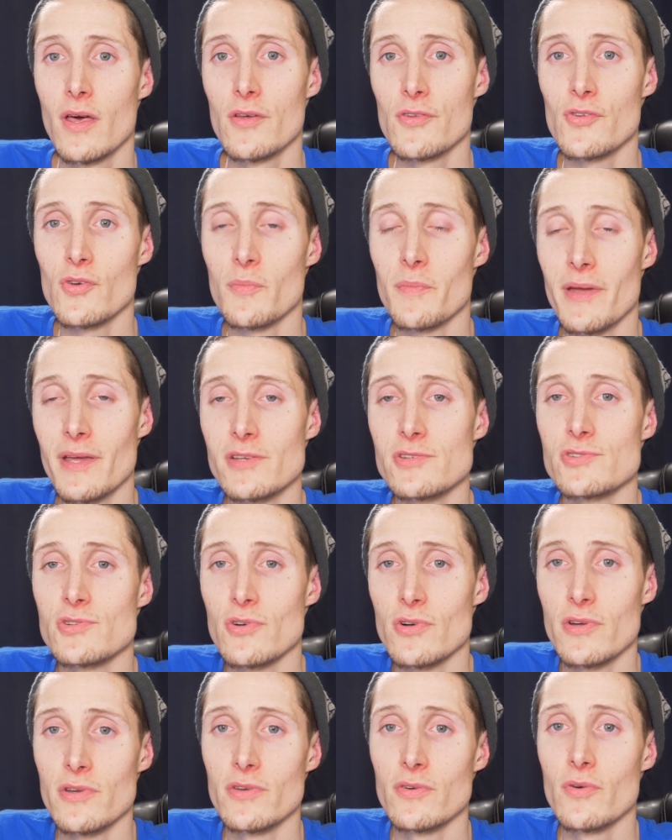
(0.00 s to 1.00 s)
So make
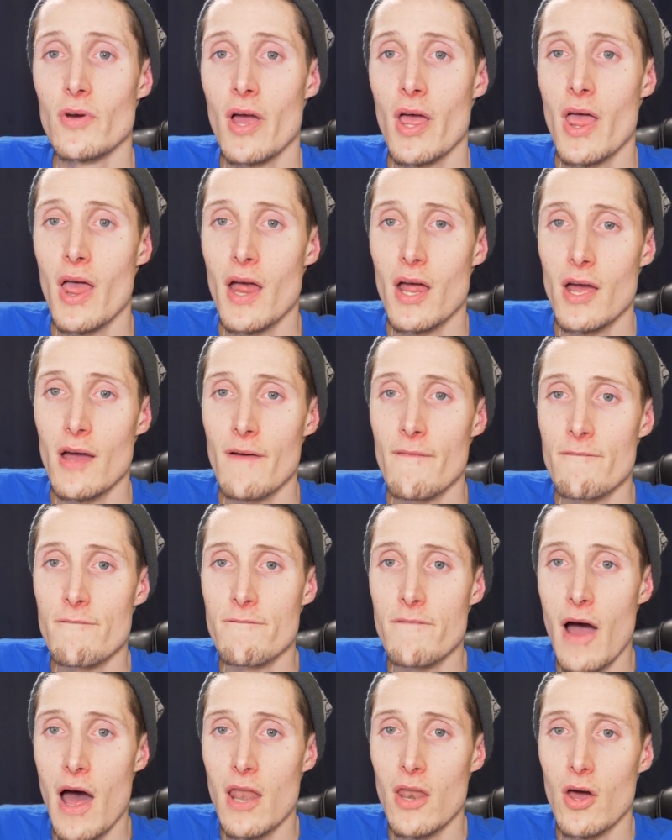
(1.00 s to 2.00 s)
sure you
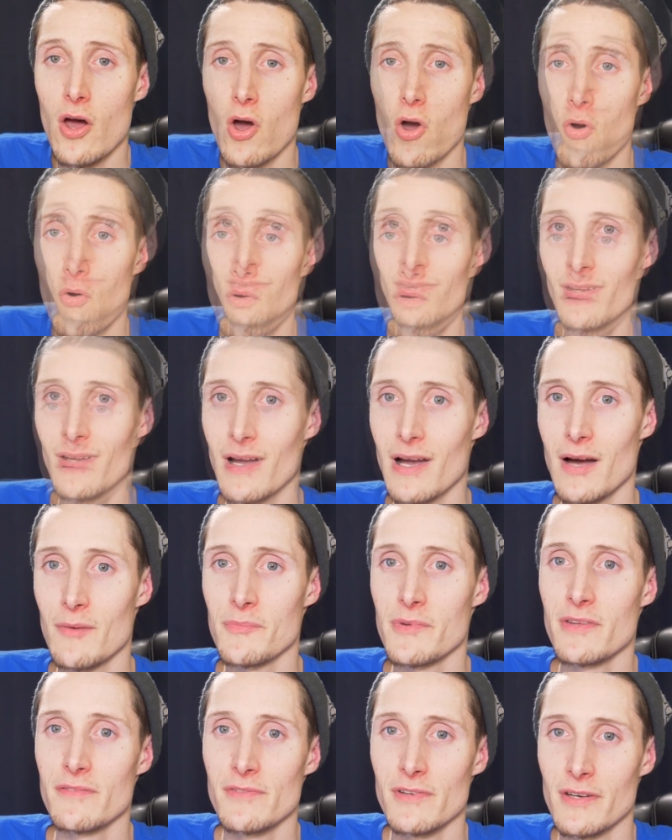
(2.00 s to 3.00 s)
follow. I'm
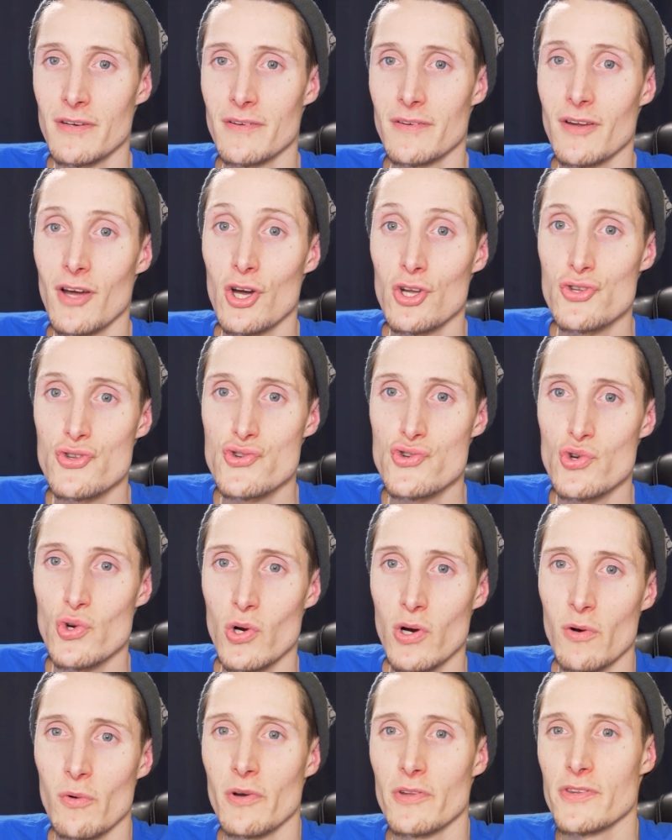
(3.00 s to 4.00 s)
even
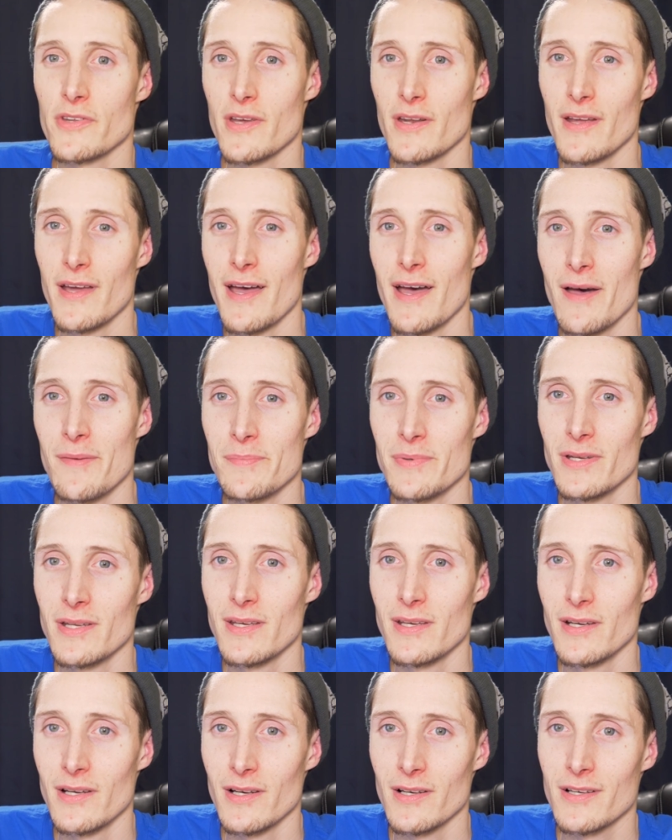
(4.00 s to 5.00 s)
unsure what's going to happen
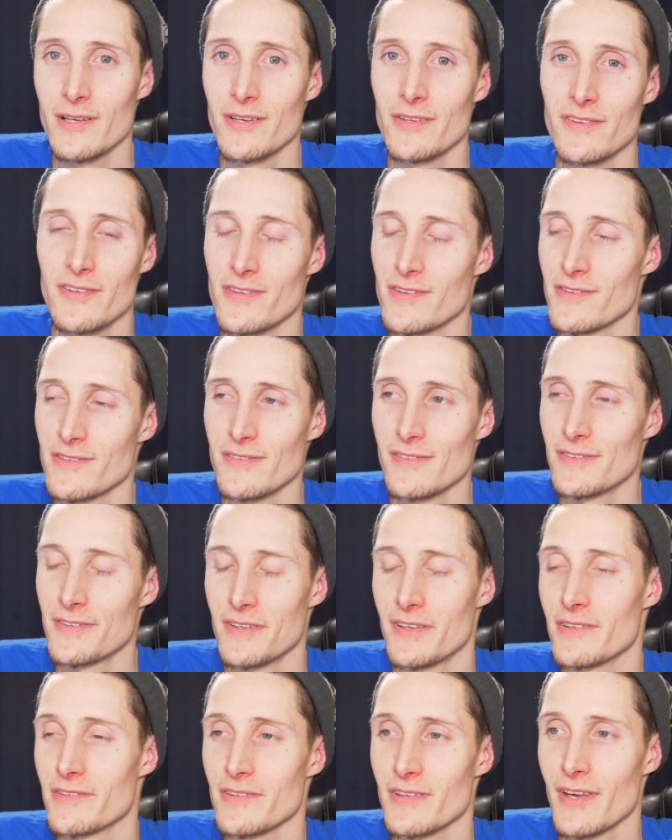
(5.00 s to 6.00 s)
here because this is
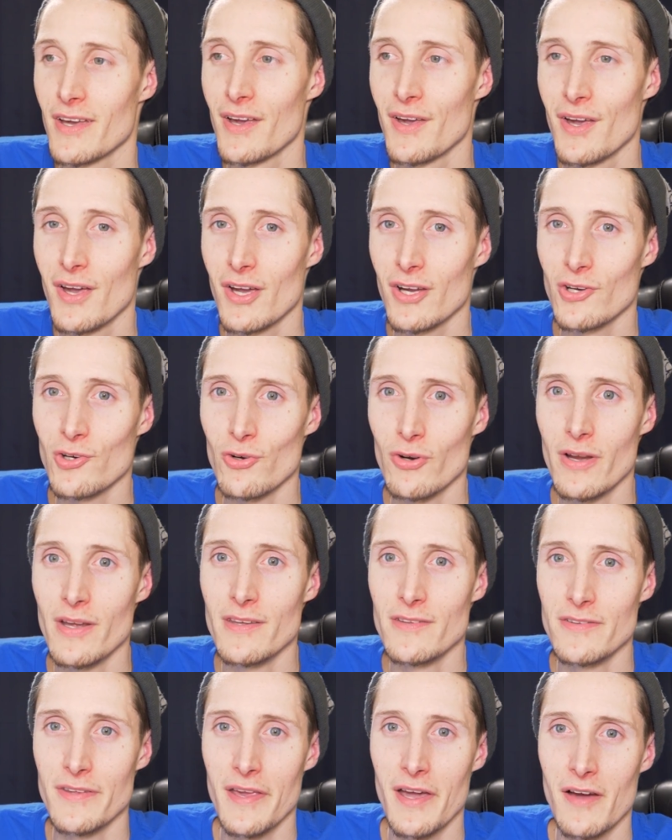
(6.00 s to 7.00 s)
just
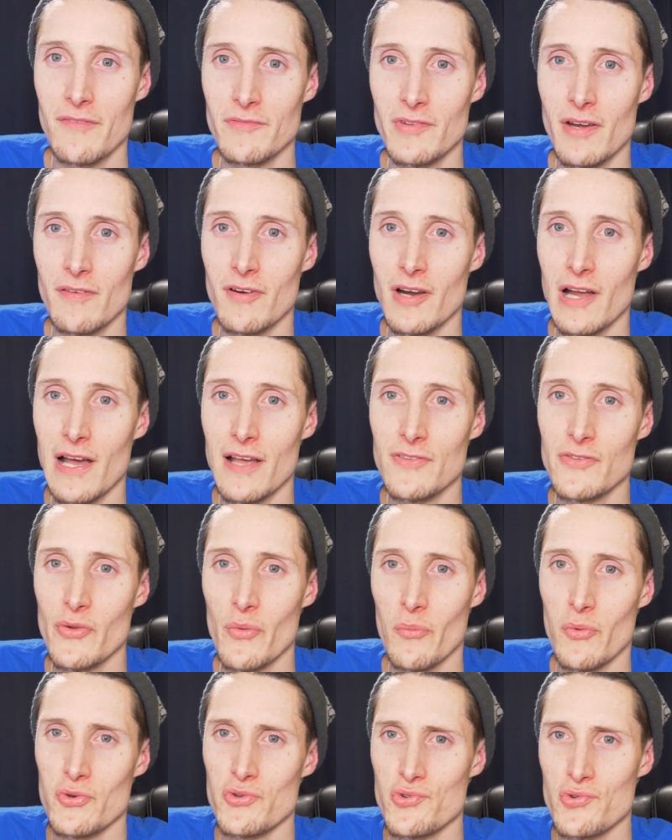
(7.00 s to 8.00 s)
crazy. I've never had
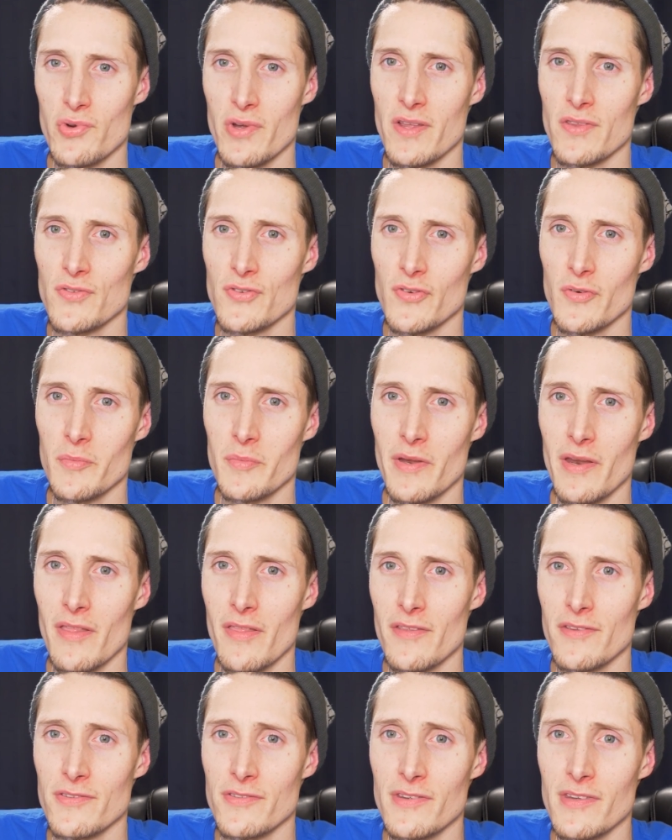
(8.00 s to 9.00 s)
someone transfer me to
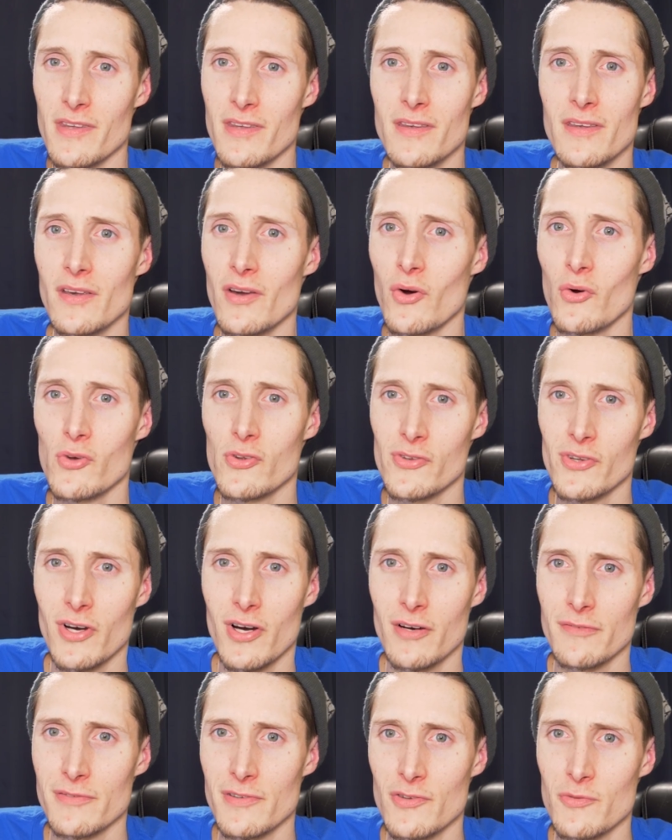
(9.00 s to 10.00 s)
the CEO's
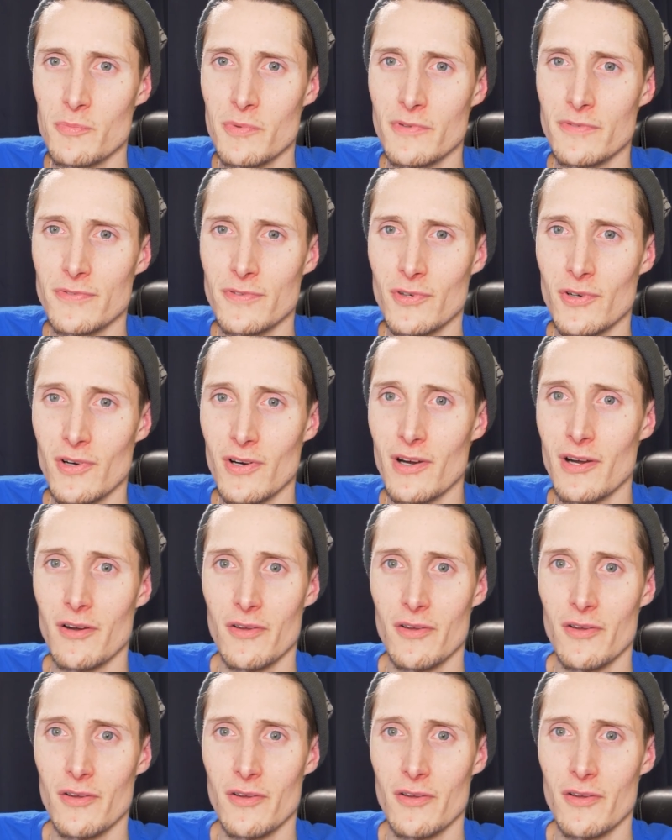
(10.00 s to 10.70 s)
office before.